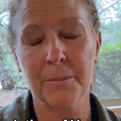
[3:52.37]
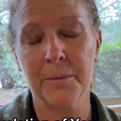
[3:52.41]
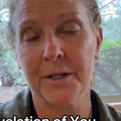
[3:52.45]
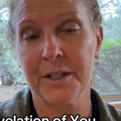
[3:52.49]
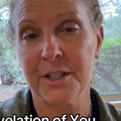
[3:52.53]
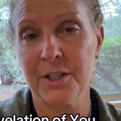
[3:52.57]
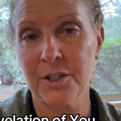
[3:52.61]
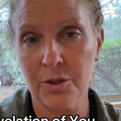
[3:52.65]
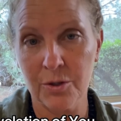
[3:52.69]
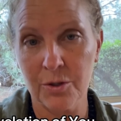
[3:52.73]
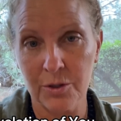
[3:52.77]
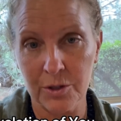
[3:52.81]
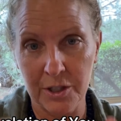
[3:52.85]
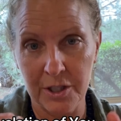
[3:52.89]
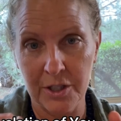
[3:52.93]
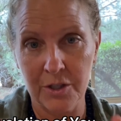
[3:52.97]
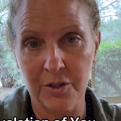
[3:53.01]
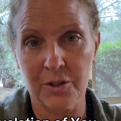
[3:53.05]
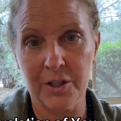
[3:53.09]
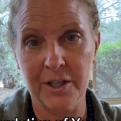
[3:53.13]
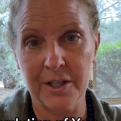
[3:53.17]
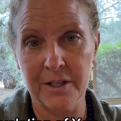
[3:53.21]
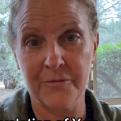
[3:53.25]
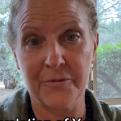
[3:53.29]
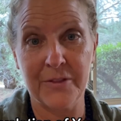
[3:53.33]
But,
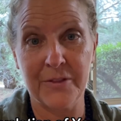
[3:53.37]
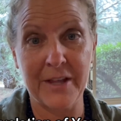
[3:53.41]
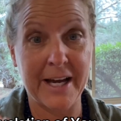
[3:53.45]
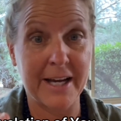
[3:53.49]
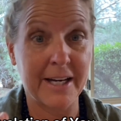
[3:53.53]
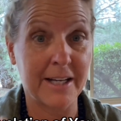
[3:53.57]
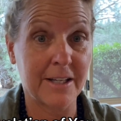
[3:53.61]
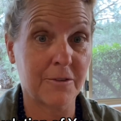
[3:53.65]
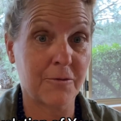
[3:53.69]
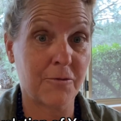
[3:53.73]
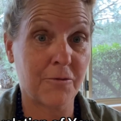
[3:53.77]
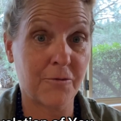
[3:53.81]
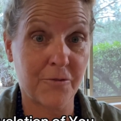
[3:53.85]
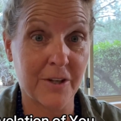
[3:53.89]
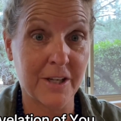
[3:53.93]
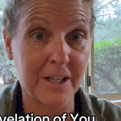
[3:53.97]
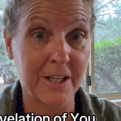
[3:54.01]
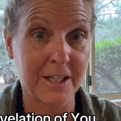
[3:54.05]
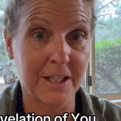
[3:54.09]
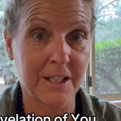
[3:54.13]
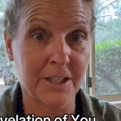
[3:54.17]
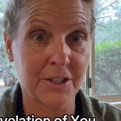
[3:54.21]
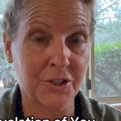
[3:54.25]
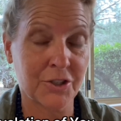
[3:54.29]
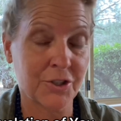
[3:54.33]
literally if that had
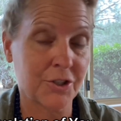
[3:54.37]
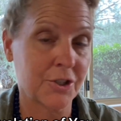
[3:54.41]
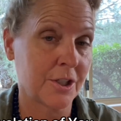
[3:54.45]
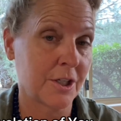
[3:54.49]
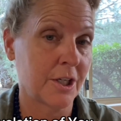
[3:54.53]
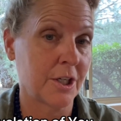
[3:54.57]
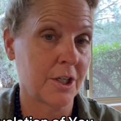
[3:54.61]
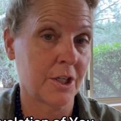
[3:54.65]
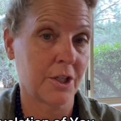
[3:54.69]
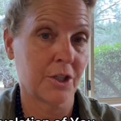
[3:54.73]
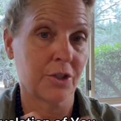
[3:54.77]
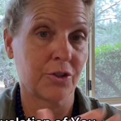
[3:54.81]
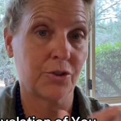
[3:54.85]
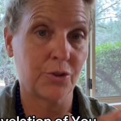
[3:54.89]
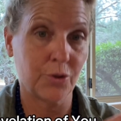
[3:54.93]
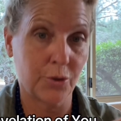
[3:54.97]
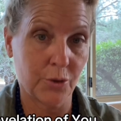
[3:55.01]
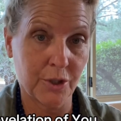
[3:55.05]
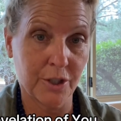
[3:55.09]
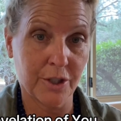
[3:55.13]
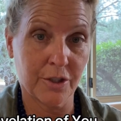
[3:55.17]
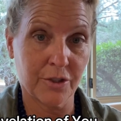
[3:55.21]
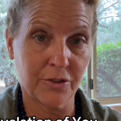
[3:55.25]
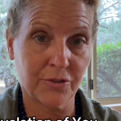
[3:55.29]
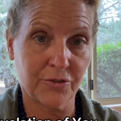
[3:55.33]
finished 2
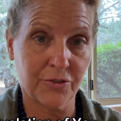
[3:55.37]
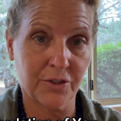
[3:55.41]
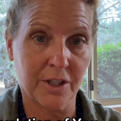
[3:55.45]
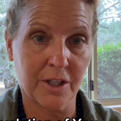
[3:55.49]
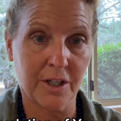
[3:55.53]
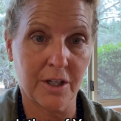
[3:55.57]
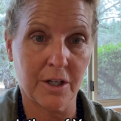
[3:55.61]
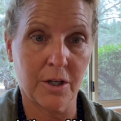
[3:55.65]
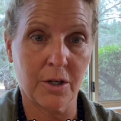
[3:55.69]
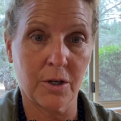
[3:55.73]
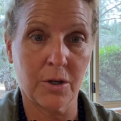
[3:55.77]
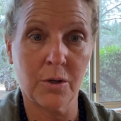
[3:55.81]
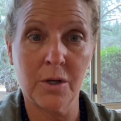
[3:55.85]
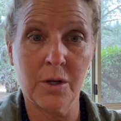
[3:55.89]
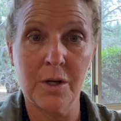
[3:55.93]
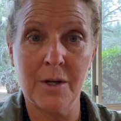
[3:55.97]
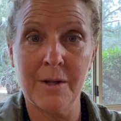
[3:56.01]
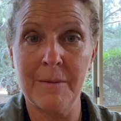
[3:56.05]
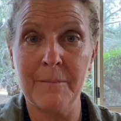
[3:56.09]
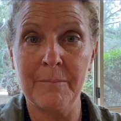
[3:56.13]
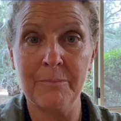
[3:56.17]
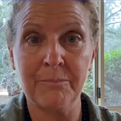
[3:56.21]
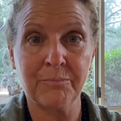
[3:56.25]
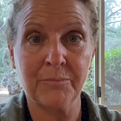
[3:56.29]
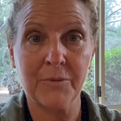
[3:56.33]
years ago,
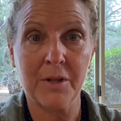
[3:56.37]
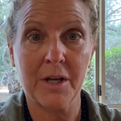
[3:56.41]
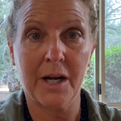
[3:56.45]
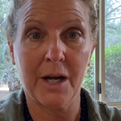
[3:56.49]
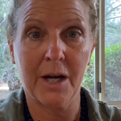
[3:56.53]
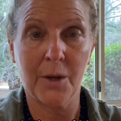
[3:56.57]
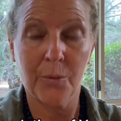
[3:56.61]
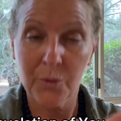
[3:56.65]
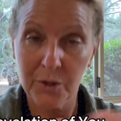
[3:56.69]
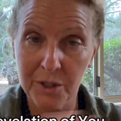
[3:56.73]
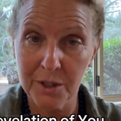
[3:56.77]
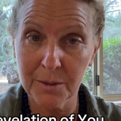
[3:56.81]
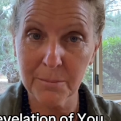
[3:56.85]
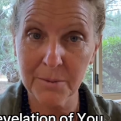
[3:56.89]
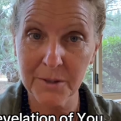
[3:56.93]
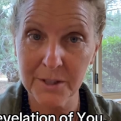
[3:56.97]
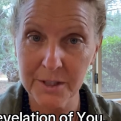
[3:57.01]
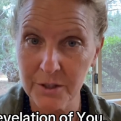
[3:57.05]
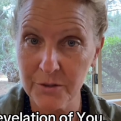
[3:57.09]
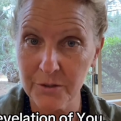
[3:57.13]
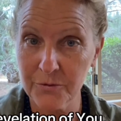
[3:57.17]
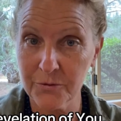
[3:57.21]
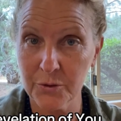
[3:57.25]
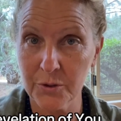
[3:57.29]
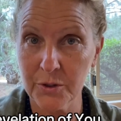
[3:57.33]
I wouldn't be
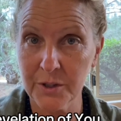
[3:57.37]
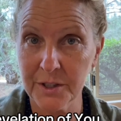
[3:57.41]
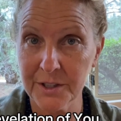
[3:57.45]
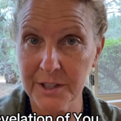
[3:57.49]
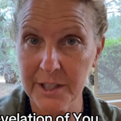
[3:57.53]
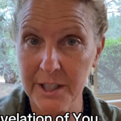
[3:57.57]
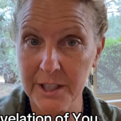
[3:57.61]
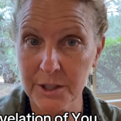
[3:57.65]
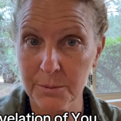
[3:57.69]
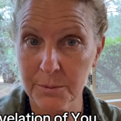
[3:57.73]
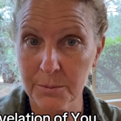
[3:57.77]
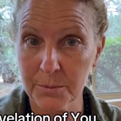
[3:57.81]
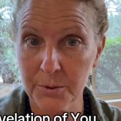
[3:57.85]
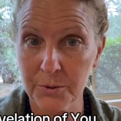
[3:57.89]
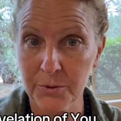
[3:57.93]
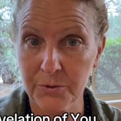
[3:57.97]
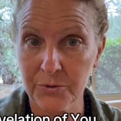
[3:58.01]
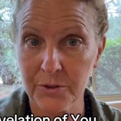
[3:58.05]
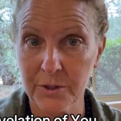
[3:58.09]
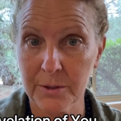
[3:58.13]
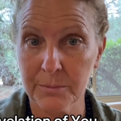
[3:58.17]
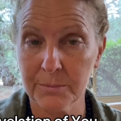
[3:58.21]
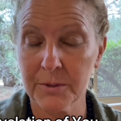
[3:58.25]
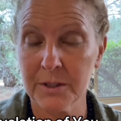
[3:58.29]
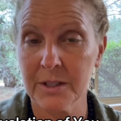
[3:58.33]
interviewing Dr. Bruce
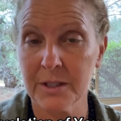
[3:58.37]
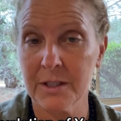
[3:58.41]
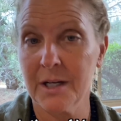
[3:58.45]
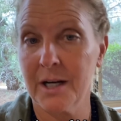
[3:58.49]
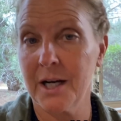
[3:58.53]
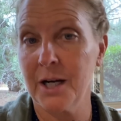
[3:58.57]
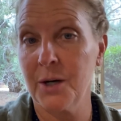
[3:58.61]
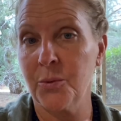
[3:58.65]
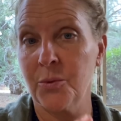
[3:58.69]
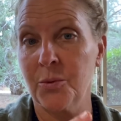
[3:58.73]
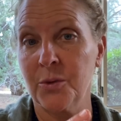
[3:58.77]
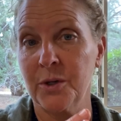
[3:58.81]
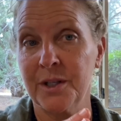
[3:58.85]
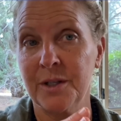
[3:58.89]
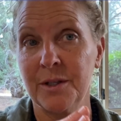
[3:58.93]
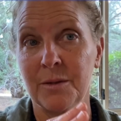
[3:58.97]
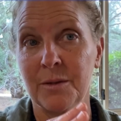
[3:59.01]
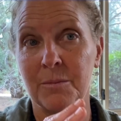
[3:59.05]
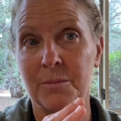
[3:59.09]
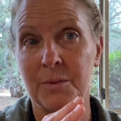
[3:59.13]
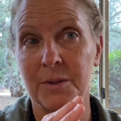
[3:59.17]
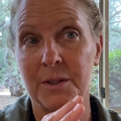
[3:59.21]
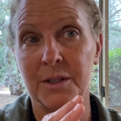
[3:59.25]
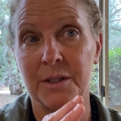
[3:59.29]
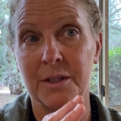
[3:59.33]
Lipton. I
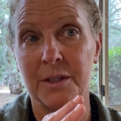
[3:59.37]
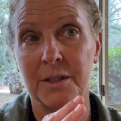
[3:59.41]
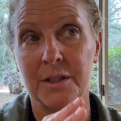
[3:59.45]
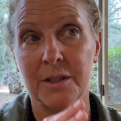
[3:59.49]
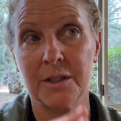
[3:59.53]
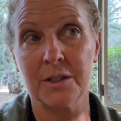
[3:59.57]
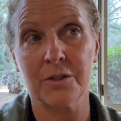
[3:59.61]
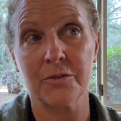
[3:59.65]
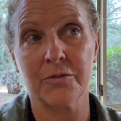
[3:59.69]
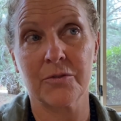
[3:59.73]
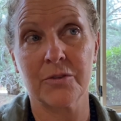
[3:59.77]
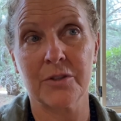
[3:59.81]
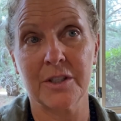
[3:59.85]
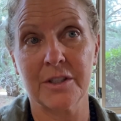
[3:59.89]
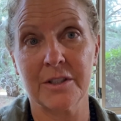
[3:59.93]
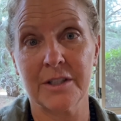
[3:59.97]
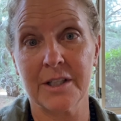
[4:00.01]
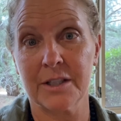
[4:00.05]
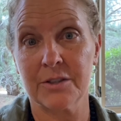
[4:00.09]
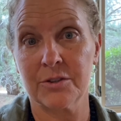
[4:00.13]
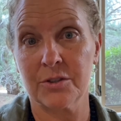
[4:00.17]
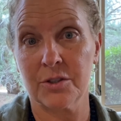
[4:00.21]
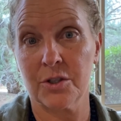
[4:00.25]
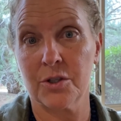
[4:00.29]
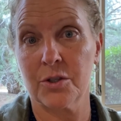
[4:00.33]
wouldn't be interviewing
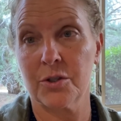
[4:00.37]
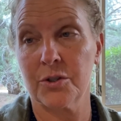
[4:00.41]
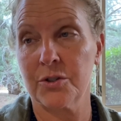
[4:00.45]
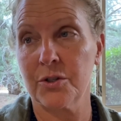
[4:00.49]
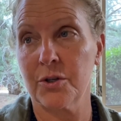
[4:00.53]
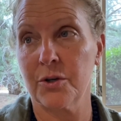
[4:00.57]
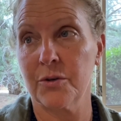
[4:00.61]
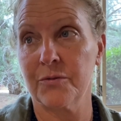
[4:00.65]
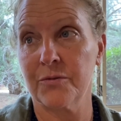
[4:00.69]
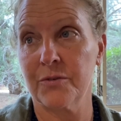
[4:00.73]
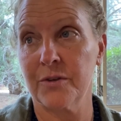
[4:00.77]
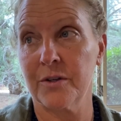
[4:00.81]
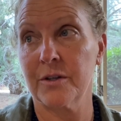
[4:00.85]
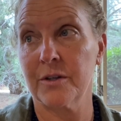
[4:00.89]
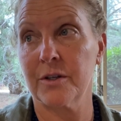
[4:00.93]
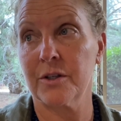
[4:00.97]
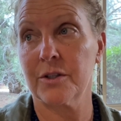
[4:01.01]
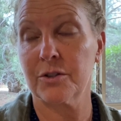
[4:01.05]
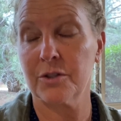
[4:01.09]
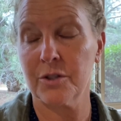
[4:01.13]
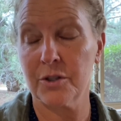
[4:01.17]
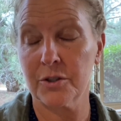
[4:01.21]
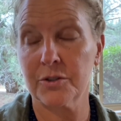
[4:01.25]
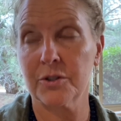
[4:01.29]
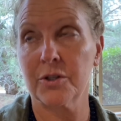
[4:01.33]
Dr.
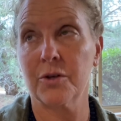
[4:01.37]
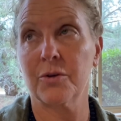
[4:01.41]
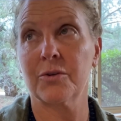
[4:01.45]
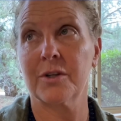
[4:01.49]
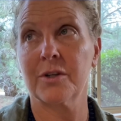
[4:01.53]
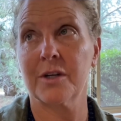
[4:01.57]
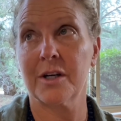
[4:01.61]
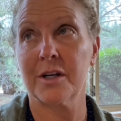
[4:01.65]
Korotkov.